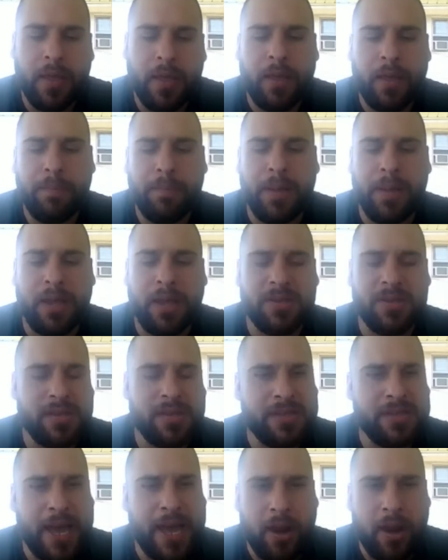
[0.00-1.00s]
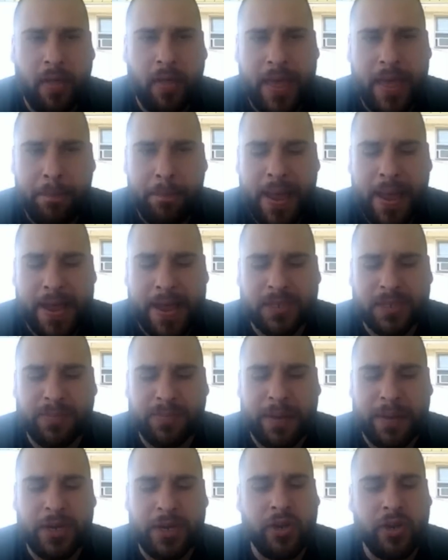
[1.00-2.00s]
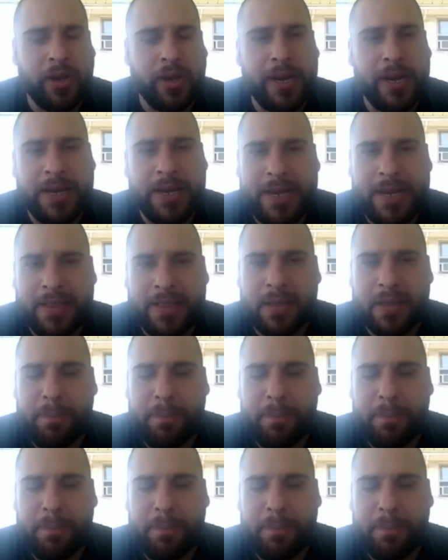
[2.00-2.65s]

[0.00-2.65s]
because it's got all that backspin. You're going to need